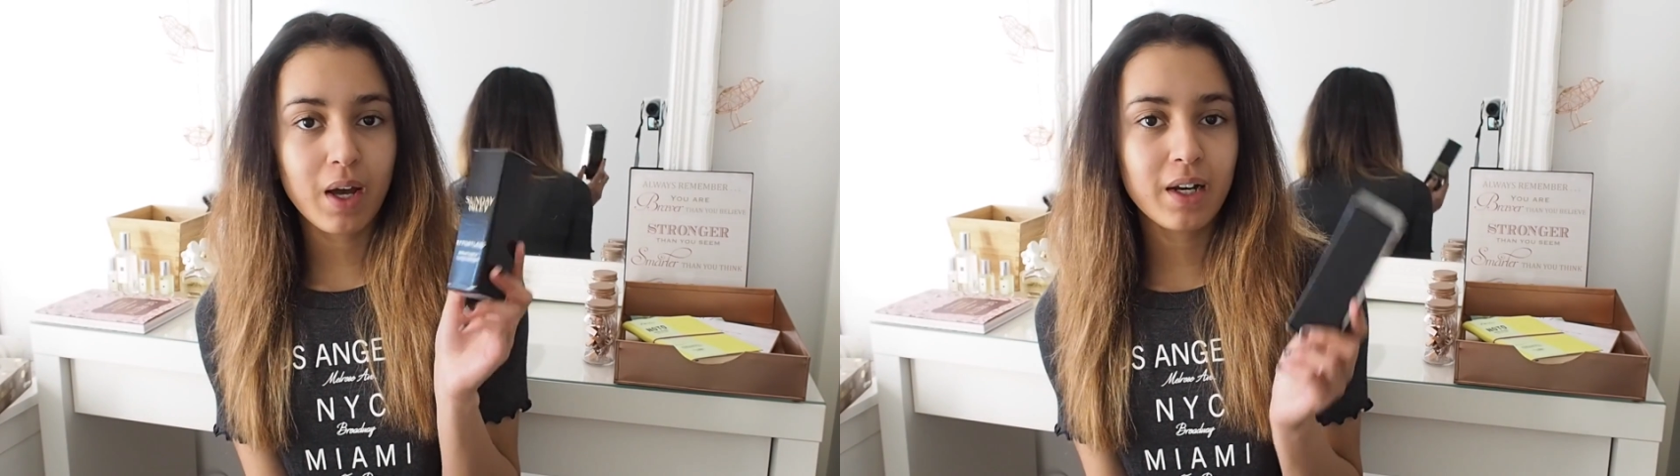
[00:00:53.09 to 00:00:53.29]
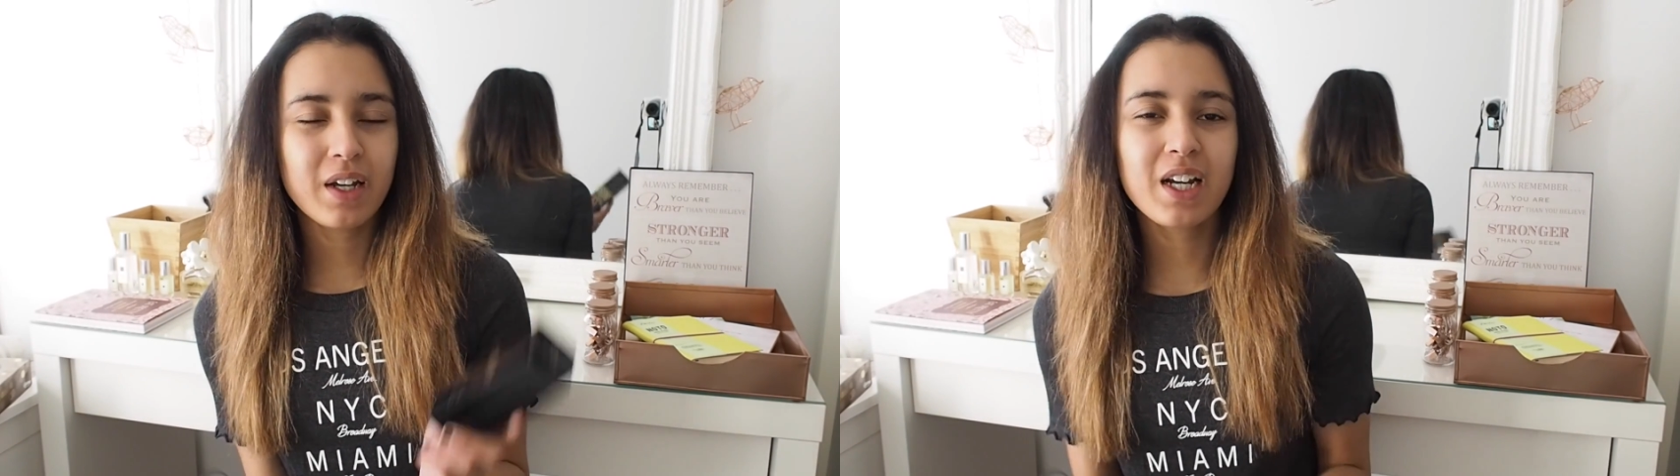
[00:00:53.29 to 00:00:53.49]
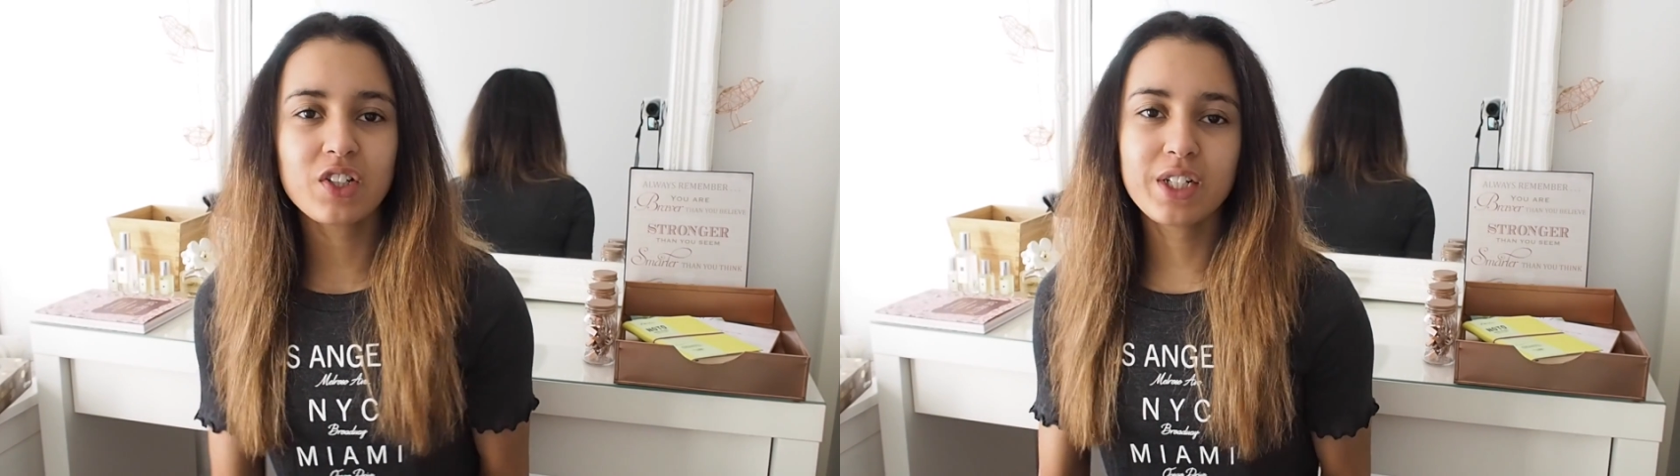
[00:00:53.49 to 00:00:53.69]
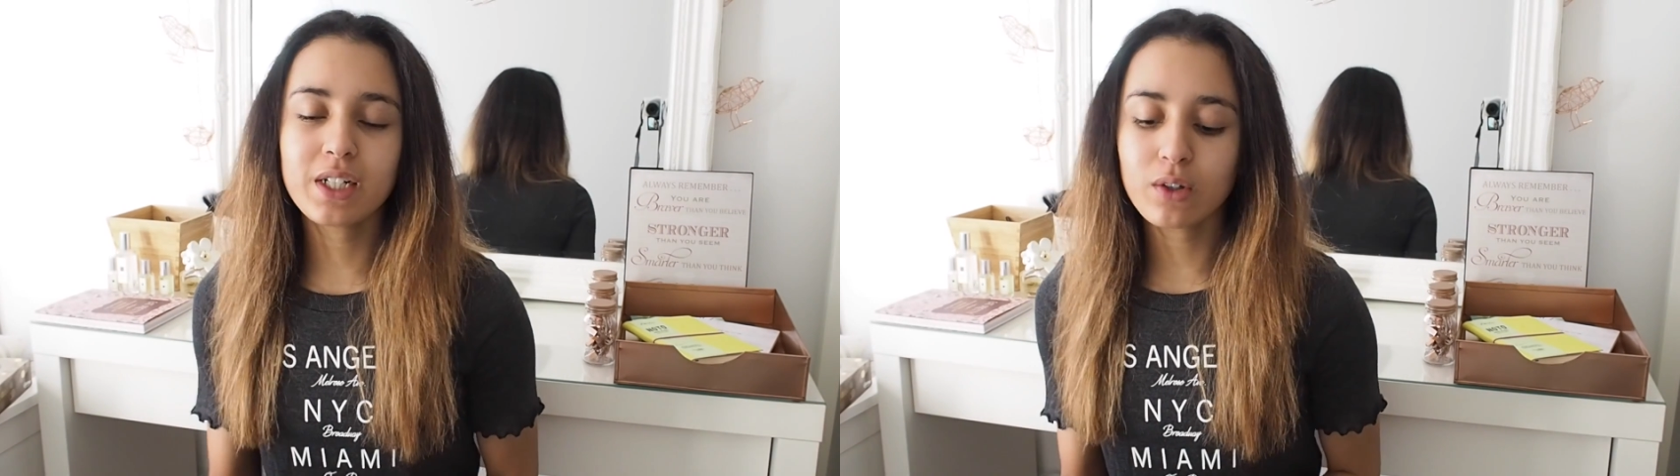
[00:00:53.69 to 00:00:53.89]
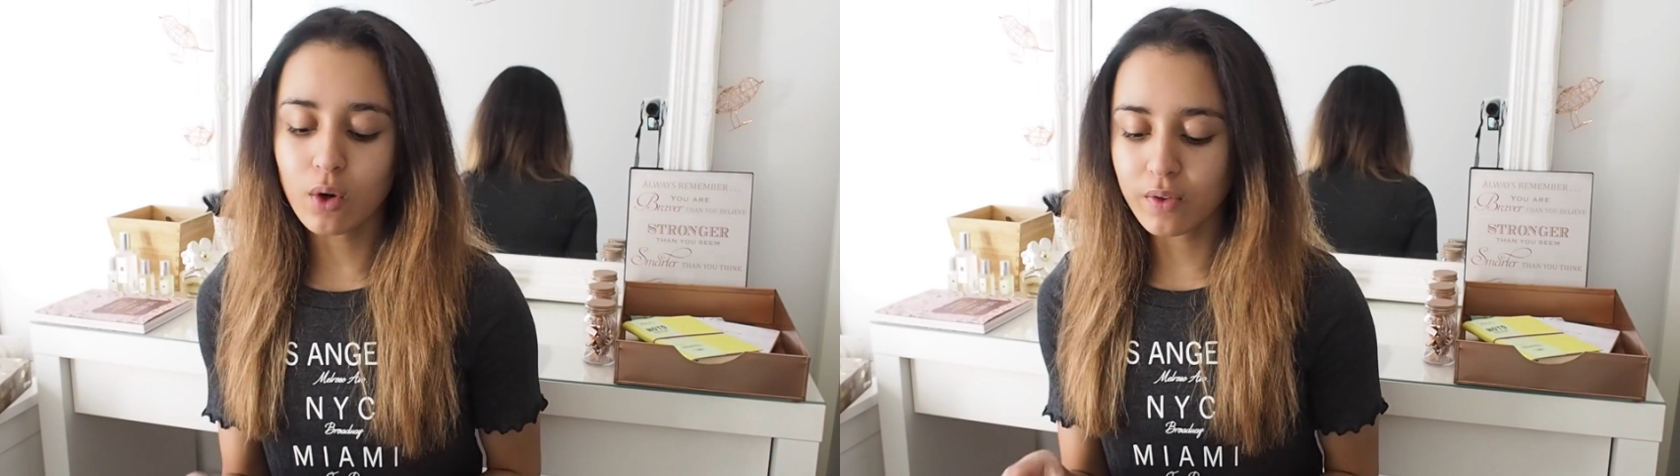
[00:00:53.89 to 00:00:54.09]
and I
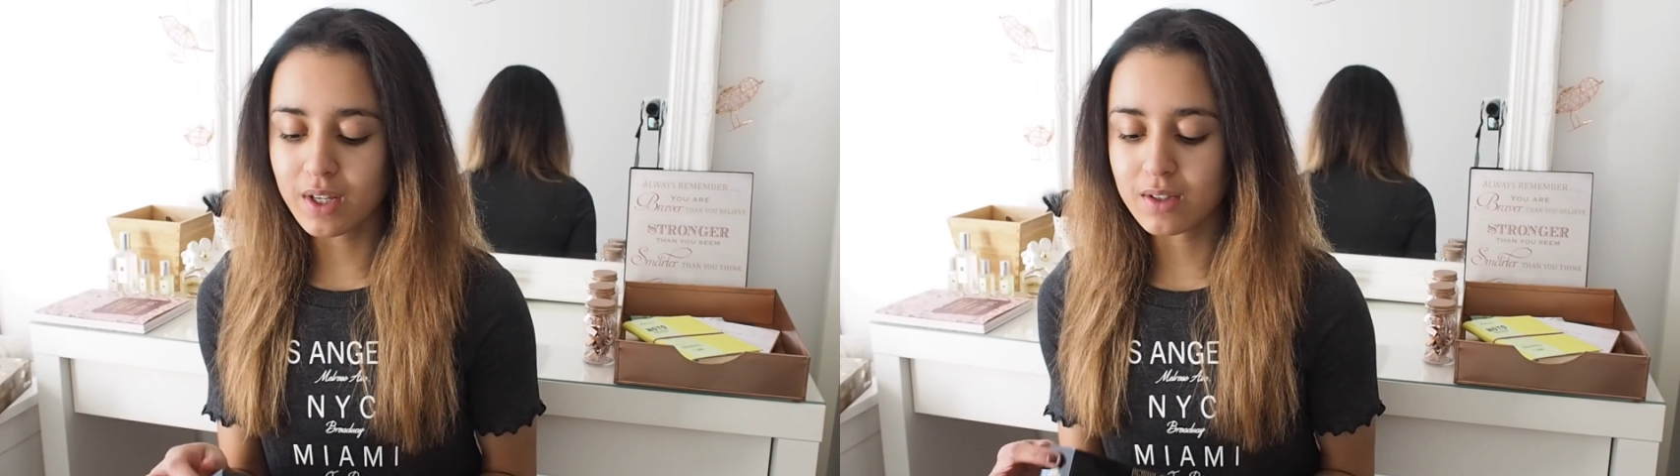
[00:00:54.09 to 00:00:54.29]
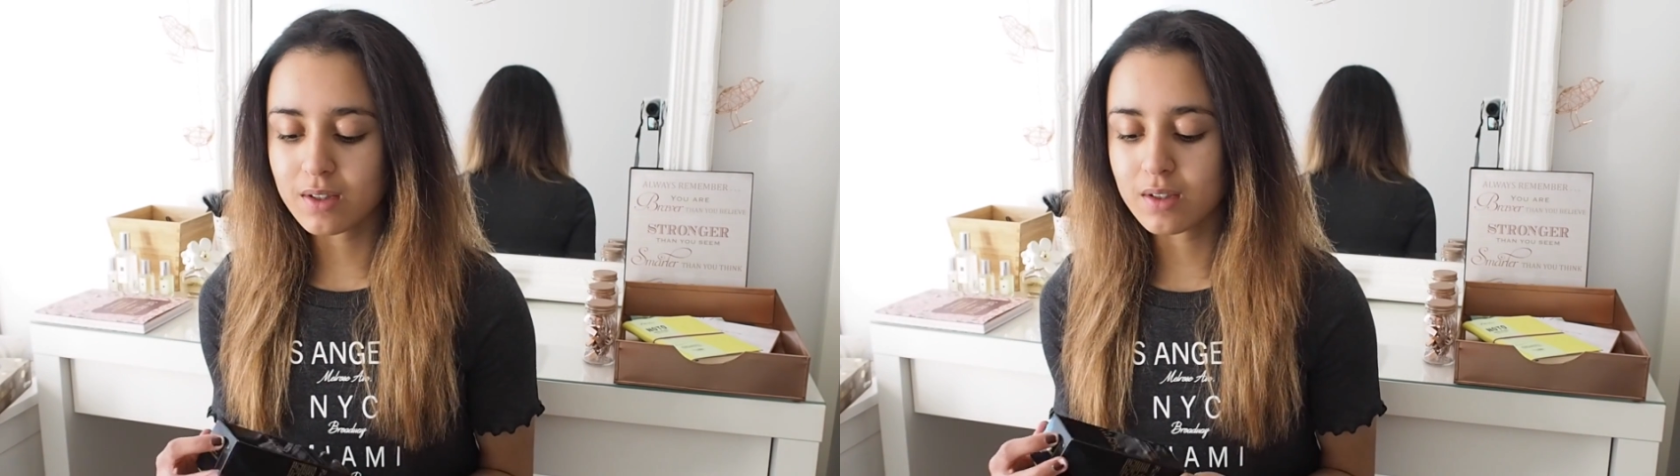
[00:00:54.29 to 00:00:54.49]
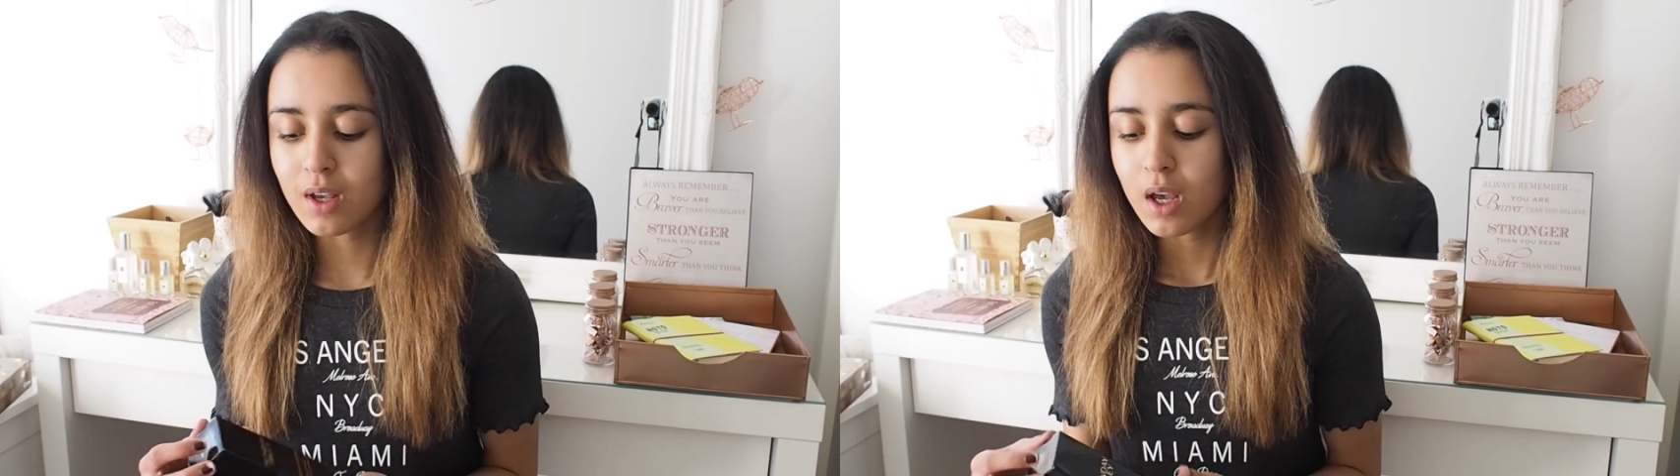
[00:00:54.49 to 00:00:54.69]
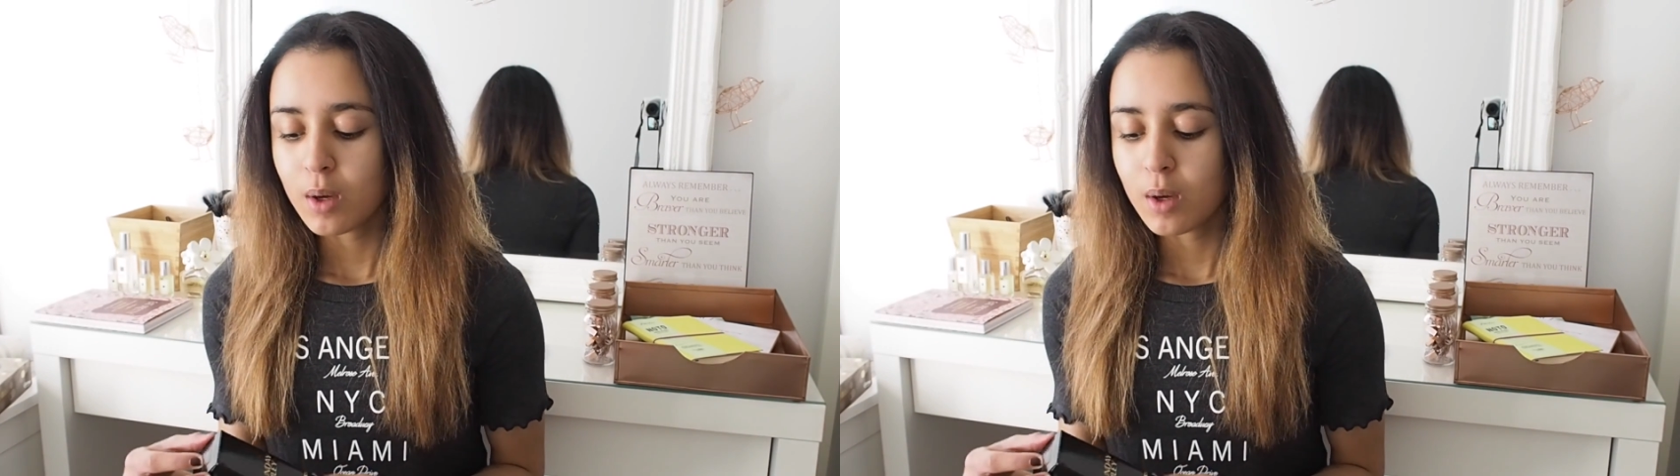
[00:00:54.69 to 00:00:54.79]
actually got this